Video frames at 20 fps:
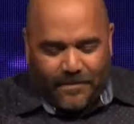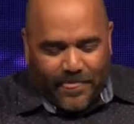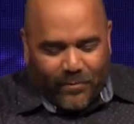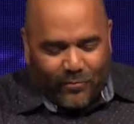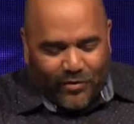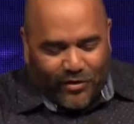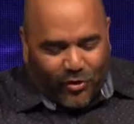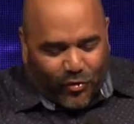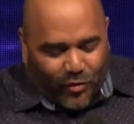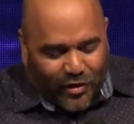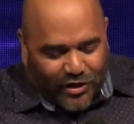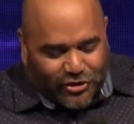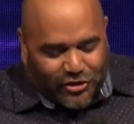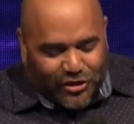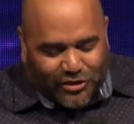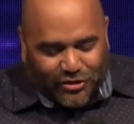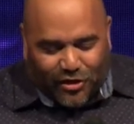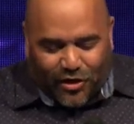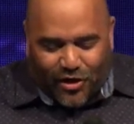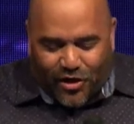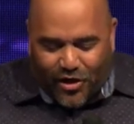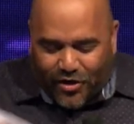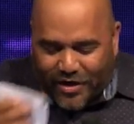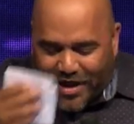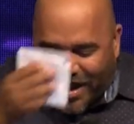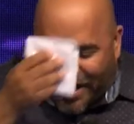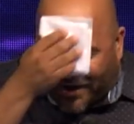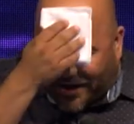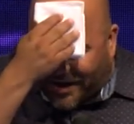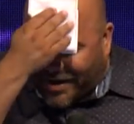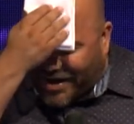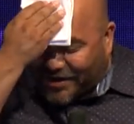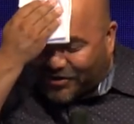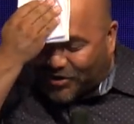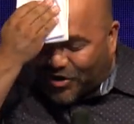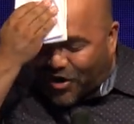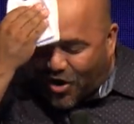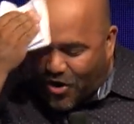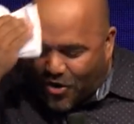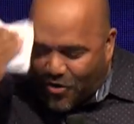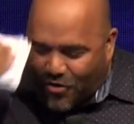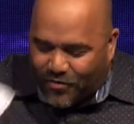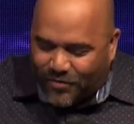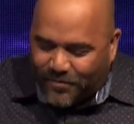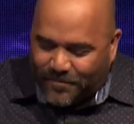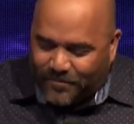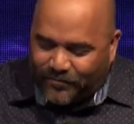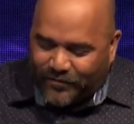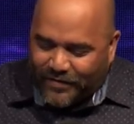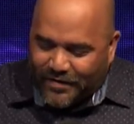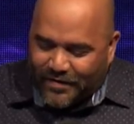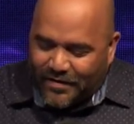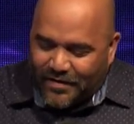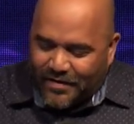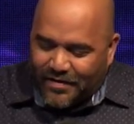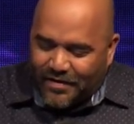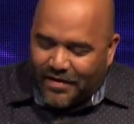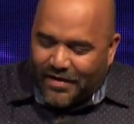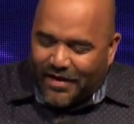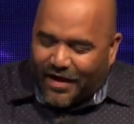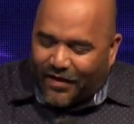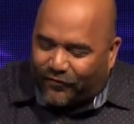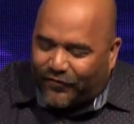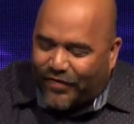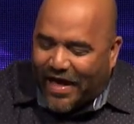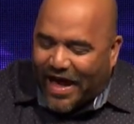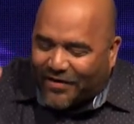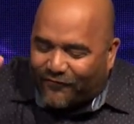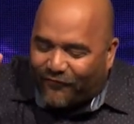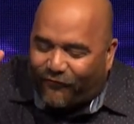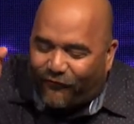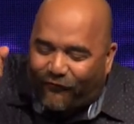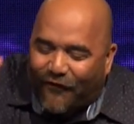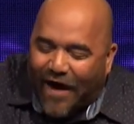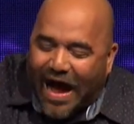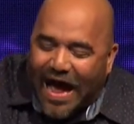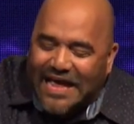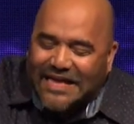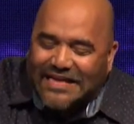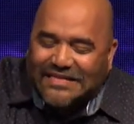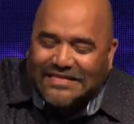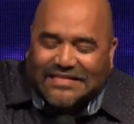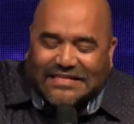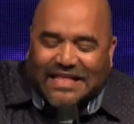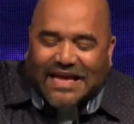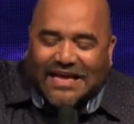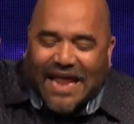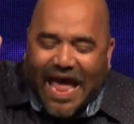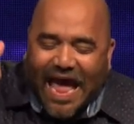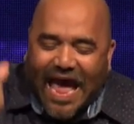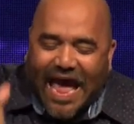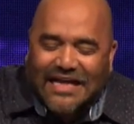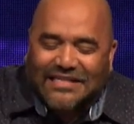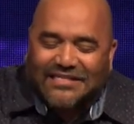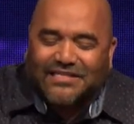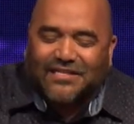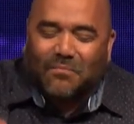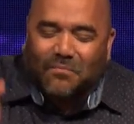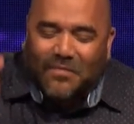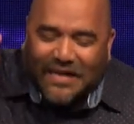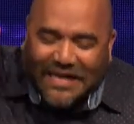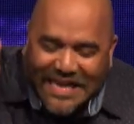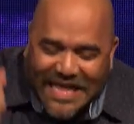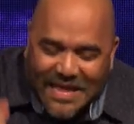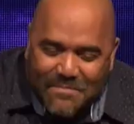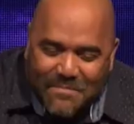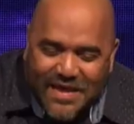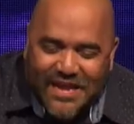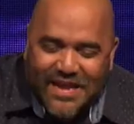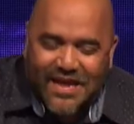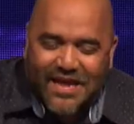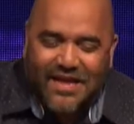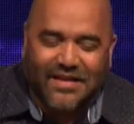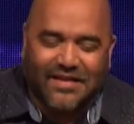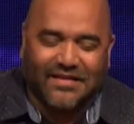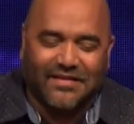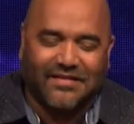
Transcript: When Christians learn how to let go of that vice that has them limited,